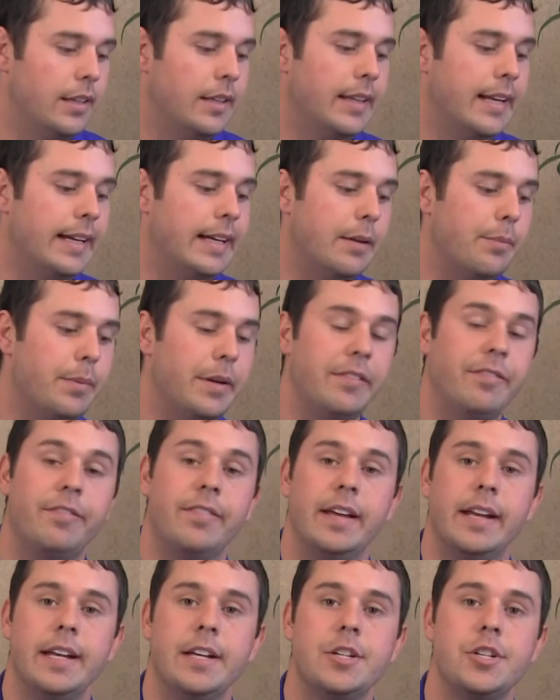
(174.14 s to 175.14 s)
They can be
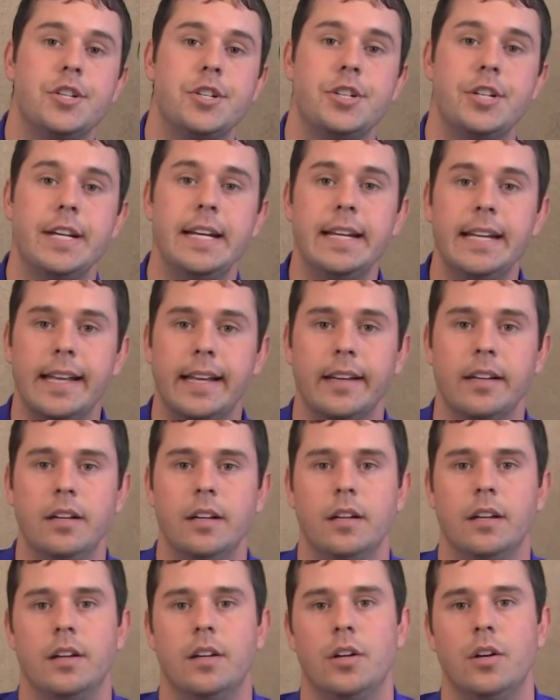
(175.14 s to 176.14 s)
finished sheeted,
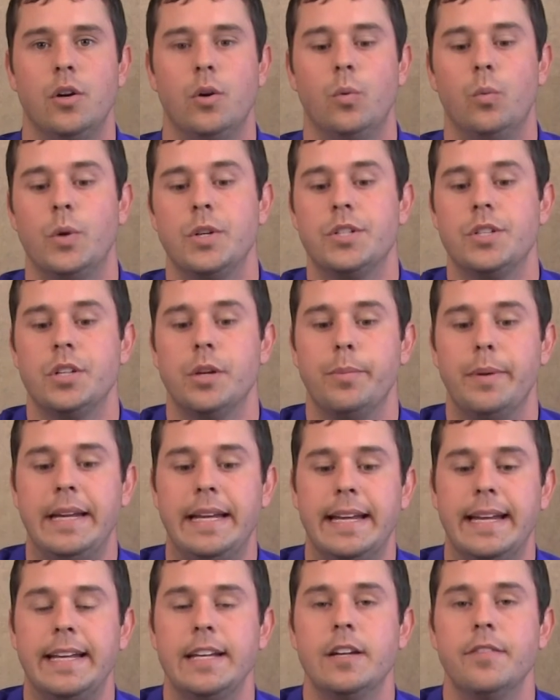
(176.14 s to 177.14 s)
which they'll
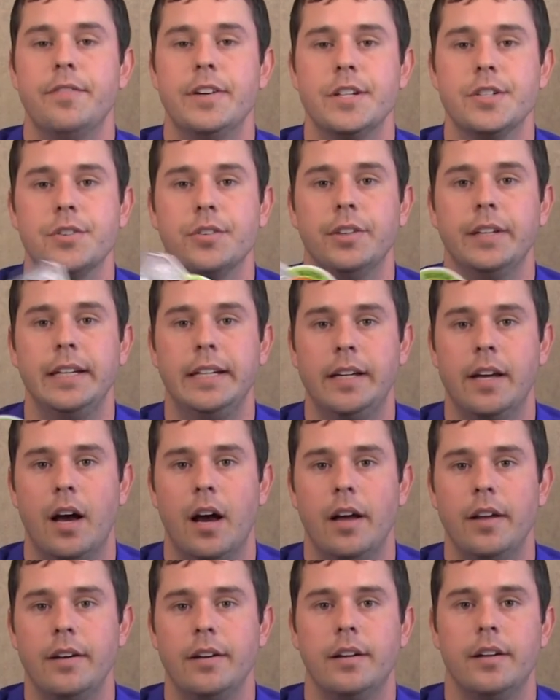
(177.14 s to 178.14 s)
be individually
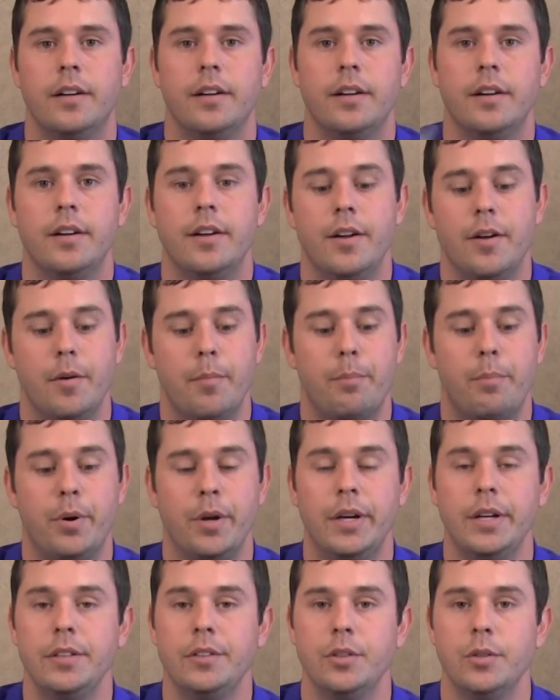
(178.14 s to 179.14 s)
cut,
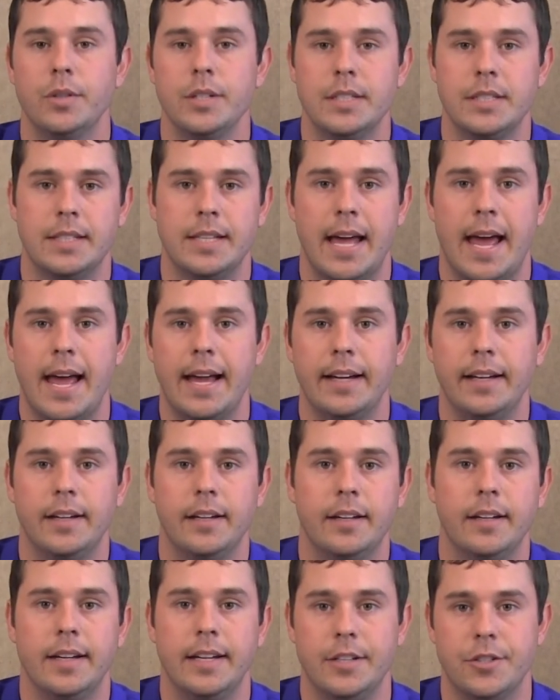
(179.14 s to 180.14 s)
put into a stack
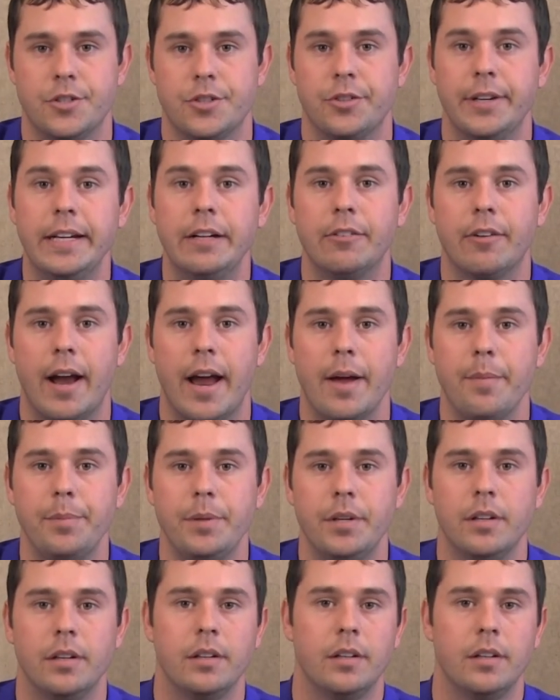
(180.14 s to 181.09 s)
and shrink wrapped.